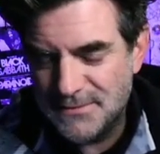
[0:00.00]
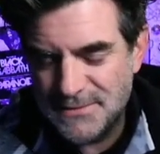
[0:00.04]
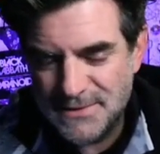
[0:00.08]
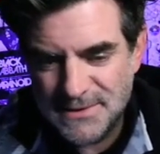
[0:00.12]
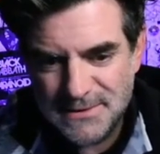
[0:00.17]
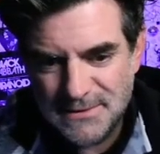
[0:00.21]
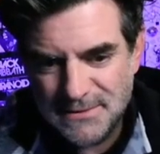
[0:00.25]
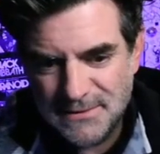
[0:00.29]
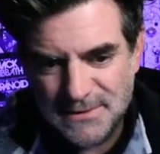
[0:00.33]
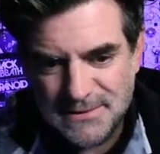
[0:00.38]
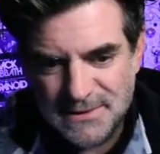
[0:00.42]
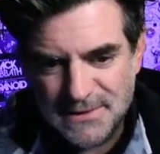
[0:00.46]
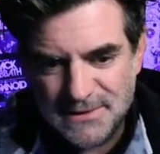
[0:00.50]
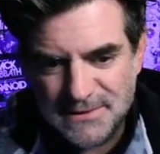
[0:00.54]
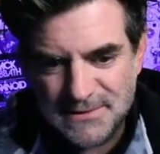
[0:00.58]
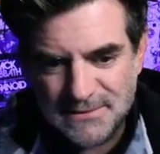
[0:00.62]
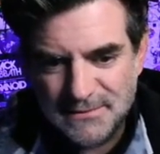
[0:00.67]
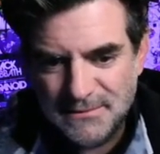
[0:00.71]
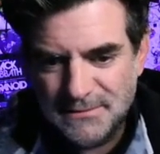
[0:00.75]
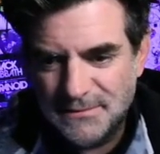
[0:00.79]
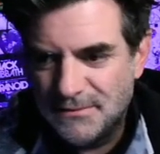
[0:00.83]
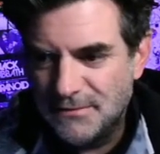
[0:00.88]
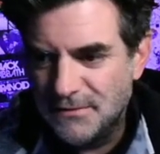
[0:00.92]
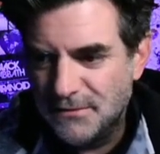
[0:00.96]
this is
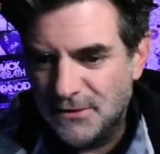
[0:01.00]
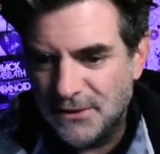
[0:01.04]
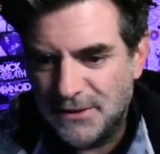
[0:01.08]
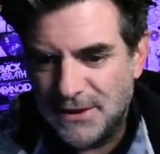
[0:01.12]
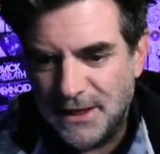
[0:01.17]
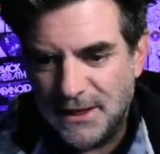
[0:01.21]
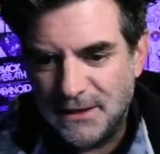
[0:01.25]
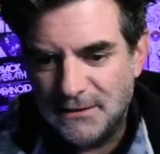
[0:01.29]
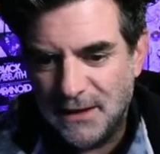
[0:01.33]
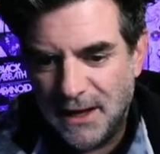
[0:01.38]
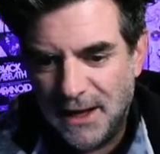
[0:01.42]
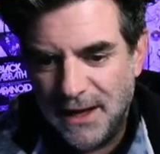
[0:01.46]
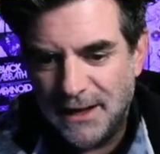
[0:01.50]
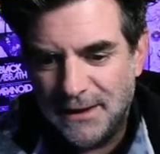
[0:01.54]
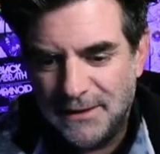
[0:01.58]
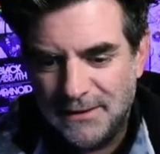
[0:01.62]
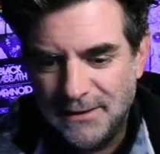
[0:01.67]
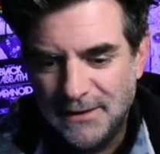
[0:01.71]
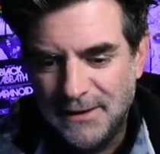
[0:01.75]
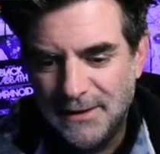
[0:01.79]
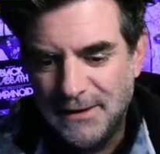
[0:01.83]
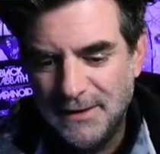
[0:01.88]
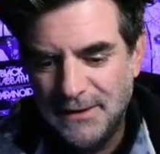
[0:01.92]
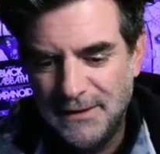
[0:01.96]
looking like
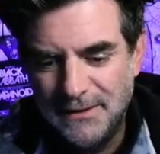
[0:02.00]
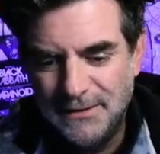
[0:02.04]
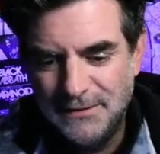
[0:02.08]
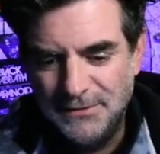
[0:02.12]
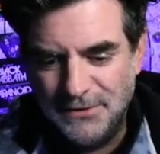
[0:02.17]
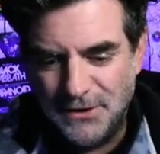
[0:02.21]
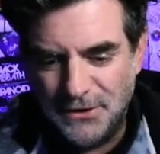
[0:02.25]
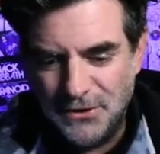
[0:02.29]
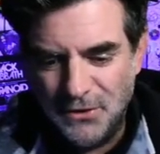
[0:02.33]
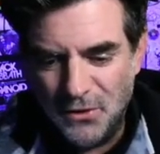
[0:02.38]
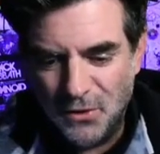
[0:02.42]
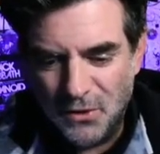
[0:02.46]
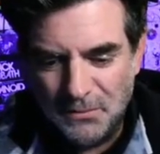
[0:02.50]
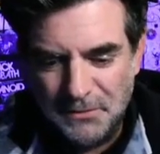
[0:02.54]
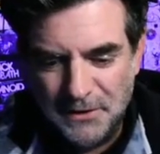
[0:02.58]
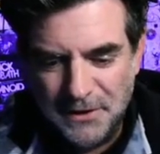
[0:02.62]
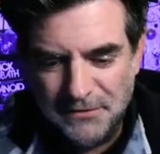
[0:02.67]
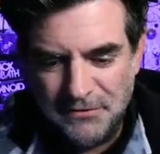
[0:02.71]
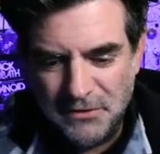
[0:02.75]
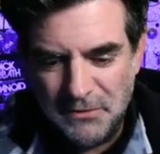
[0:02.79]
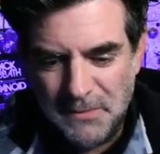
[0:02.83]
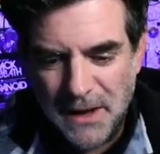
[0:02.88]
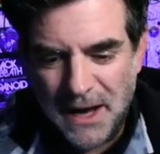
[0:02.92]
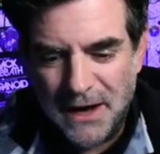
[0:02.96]
the
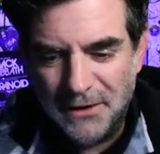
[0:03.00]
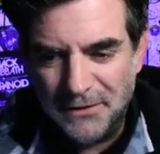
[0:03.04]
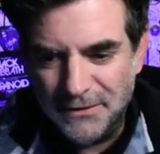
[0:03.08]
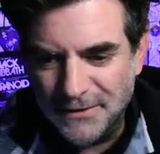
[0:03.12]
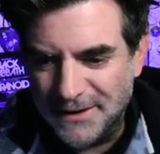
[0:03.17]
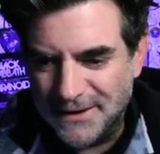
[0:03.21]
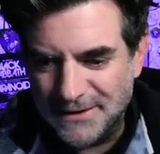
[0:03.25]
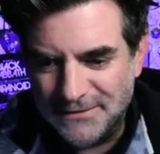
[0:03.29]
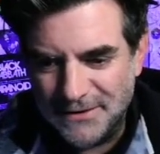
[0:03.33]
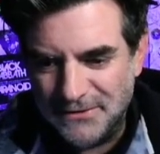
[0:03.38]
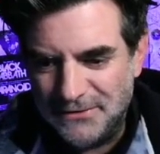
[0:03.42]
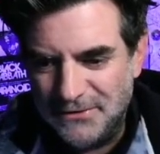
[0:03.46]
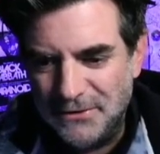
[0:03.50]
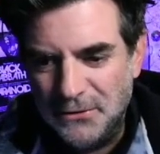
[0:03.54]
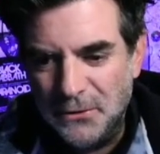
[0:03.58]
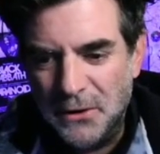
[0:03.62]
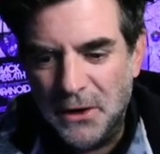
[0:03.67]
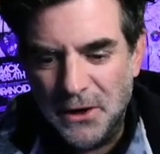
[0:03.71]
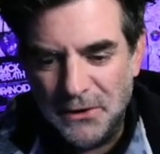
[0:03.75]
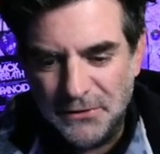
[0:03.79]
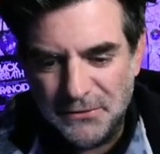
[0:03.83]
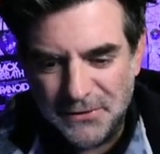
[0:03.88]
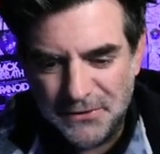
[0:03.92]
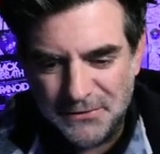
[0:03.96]
normative amount, like the
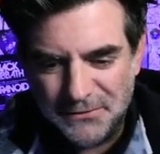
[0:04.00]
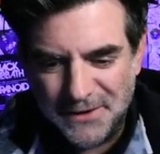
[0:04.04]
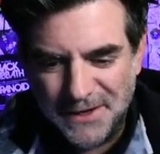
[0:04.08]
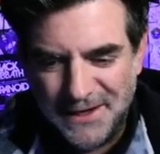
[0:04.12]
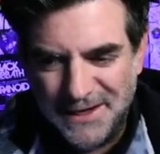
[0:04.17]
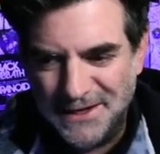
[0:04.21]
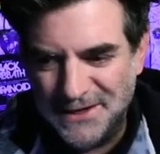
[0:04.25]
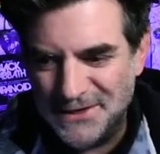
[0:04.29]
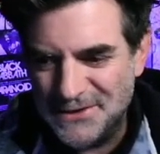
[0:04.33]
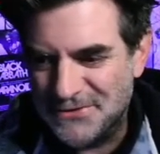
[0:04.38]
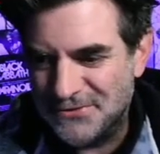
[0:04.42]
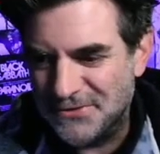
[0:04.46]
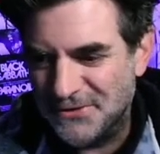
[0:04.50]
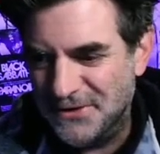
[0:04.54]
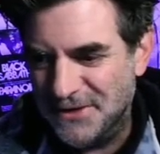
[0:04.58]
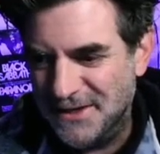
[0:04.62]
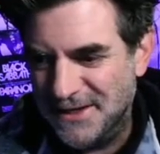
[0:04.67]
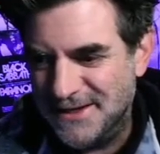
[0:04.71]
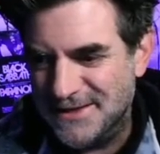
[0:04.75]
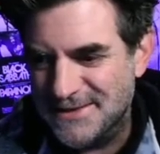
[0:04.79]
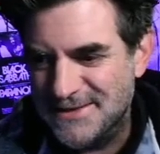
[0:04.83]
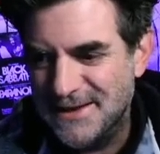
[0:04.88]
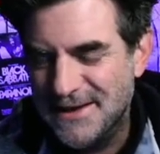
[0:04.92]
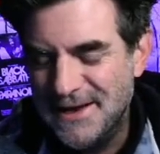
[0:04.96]
200 range for
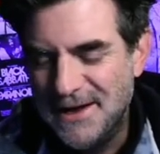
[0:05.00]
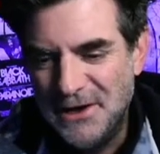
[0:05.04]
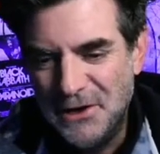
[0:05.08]
these.